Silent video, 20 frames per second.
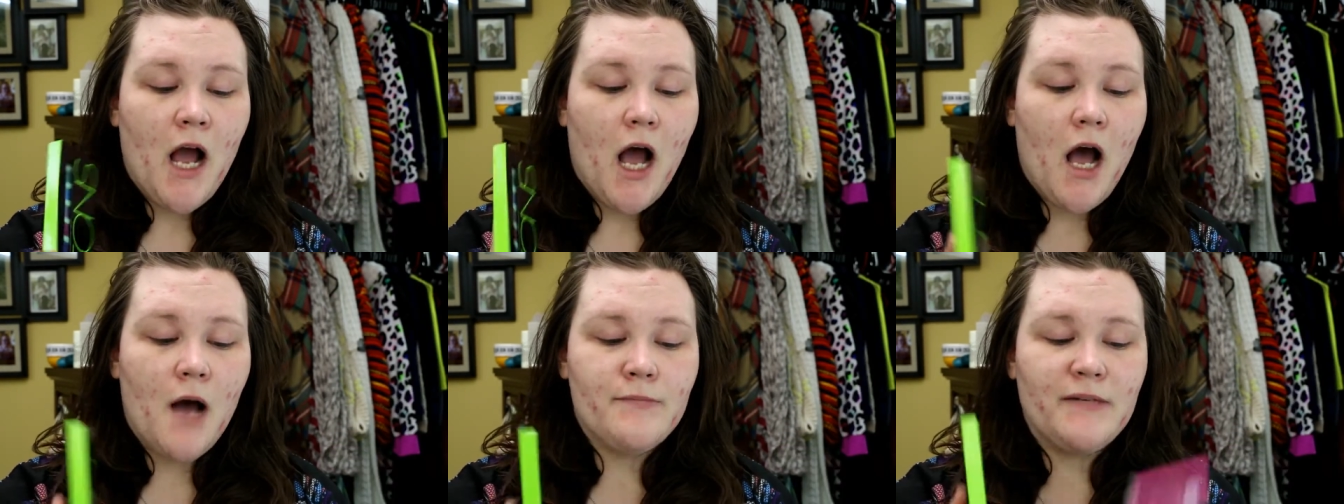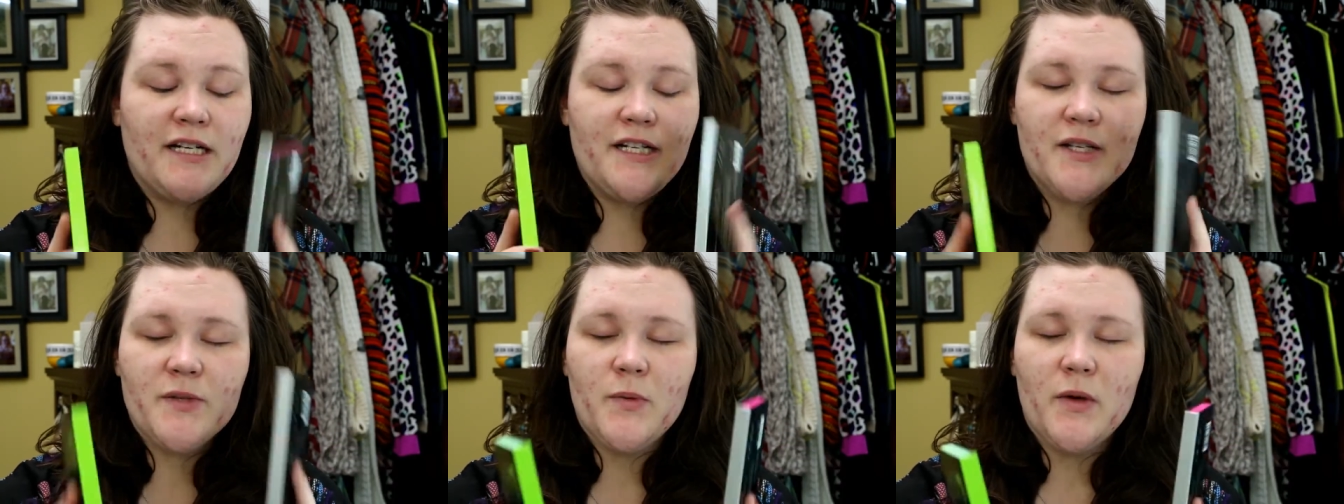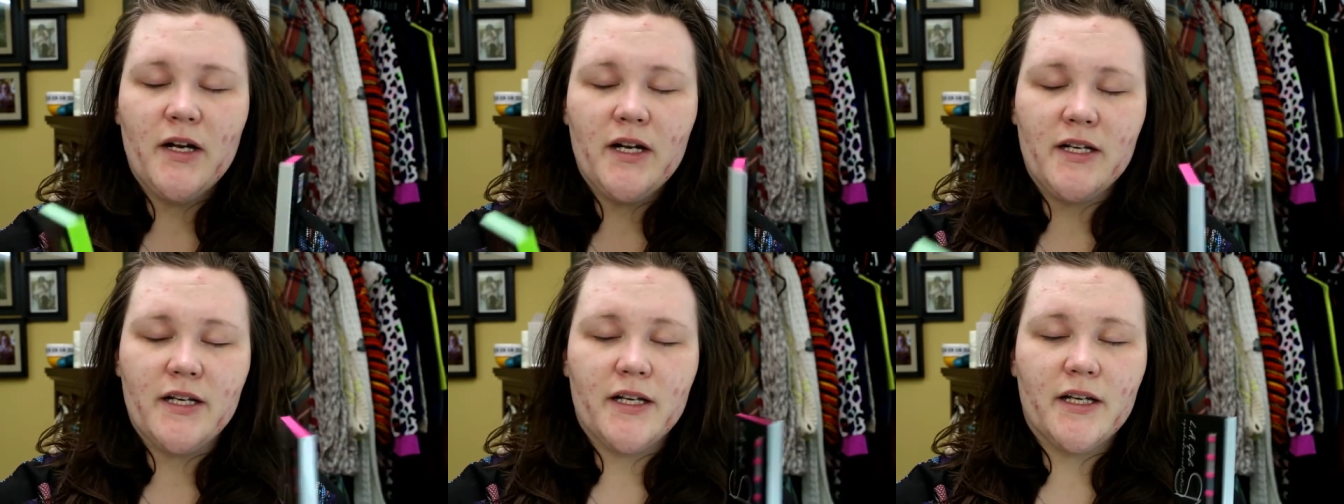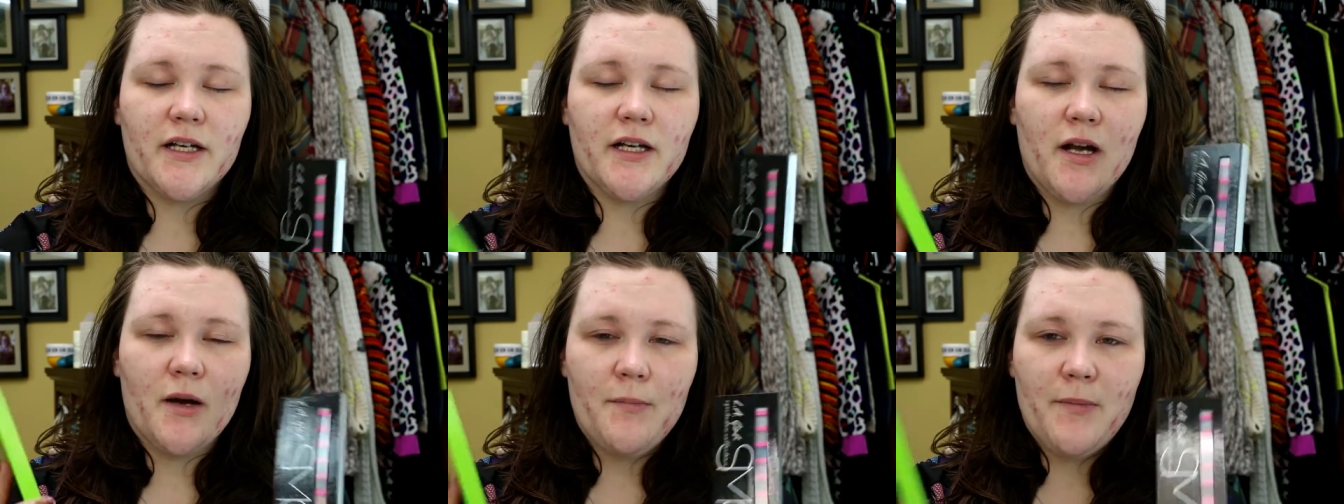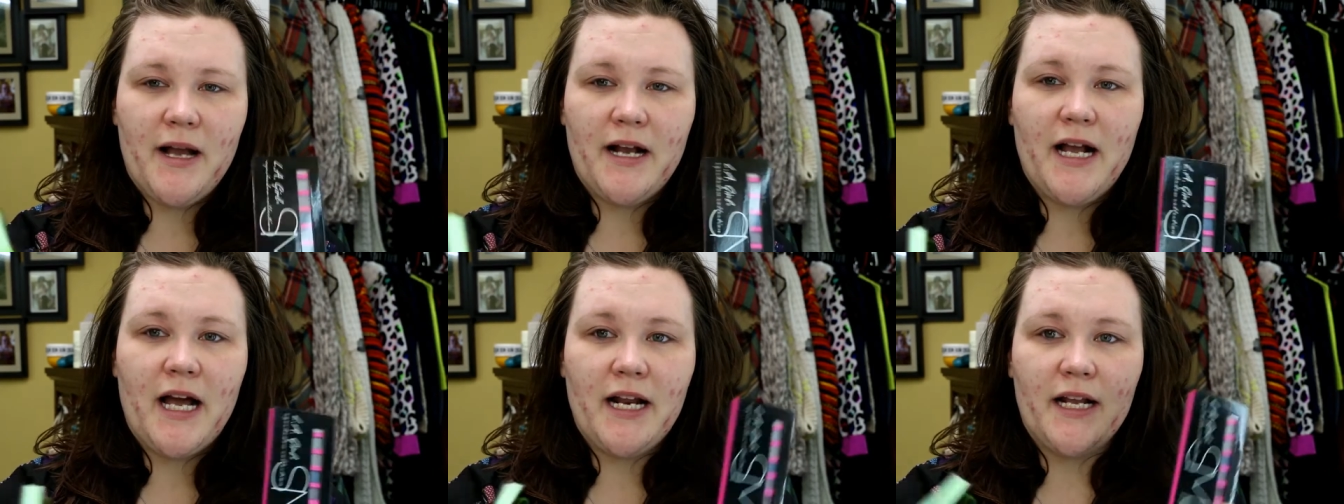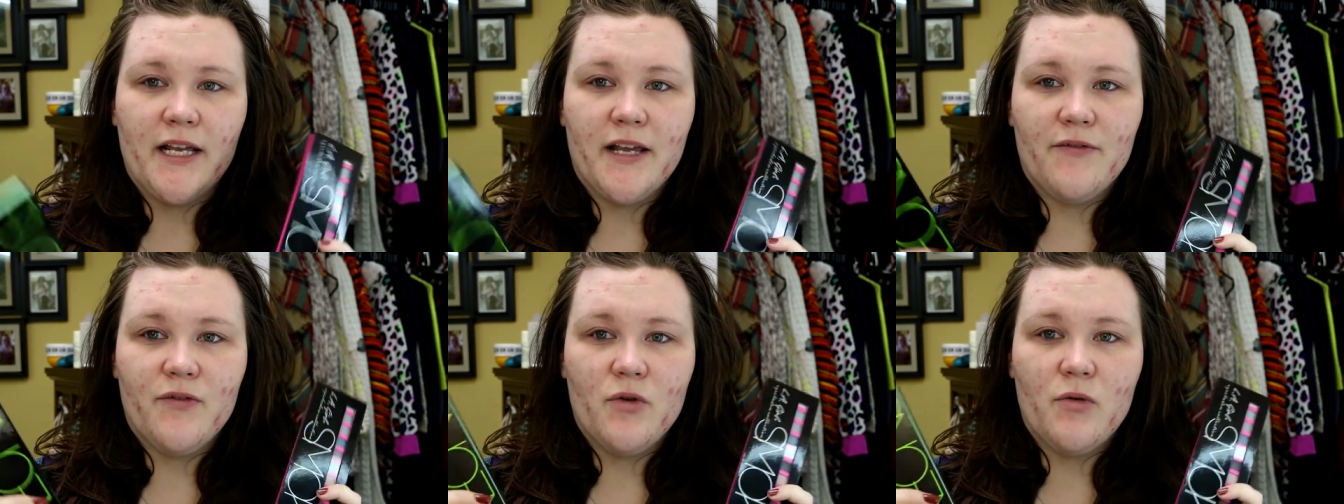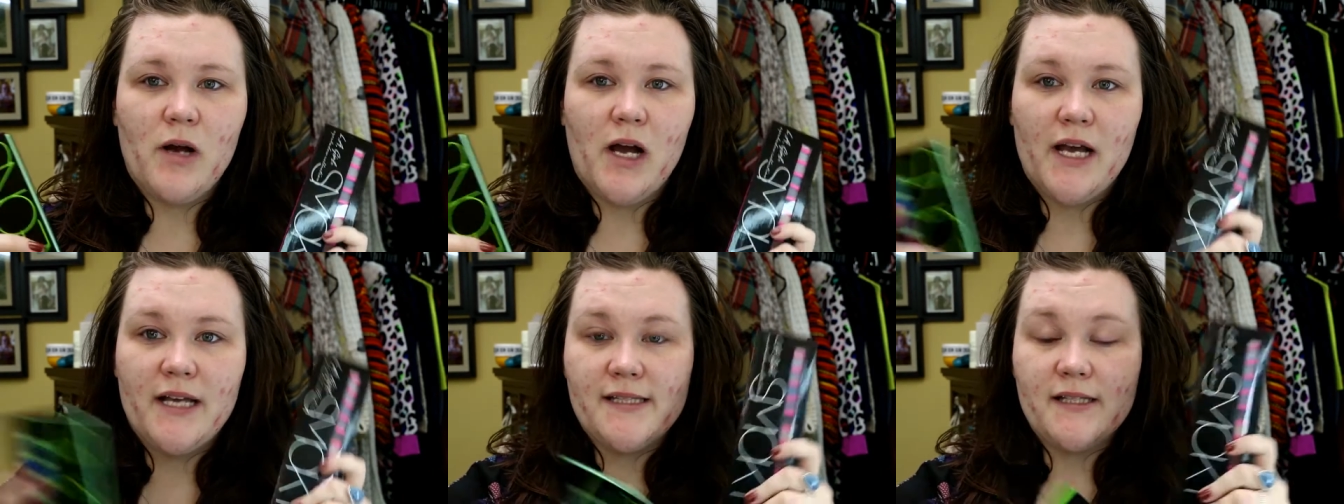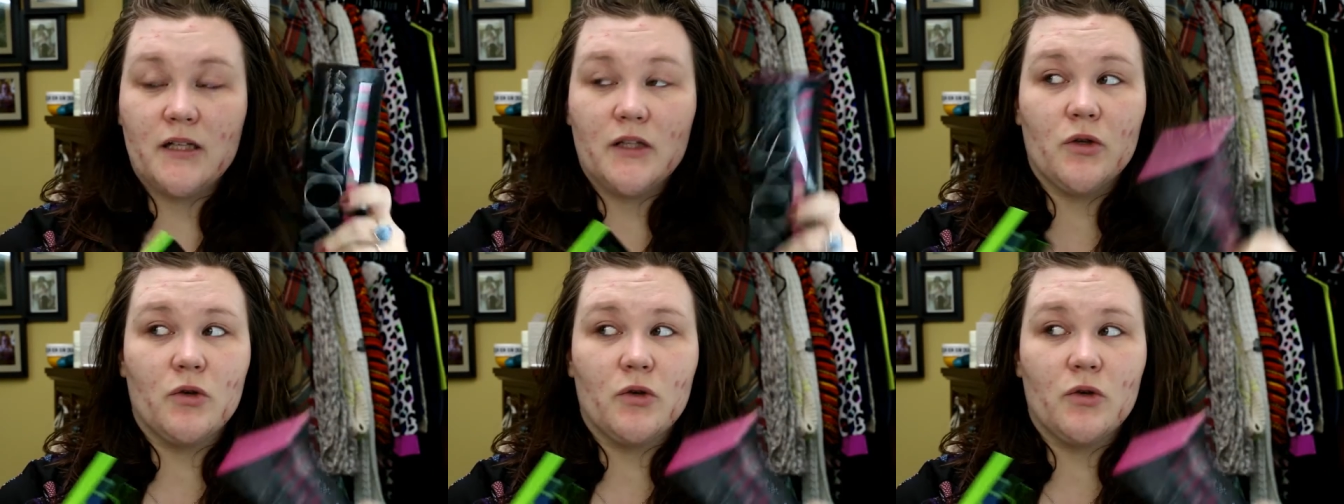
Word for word: Um, I just wanted to come back on and give you guys a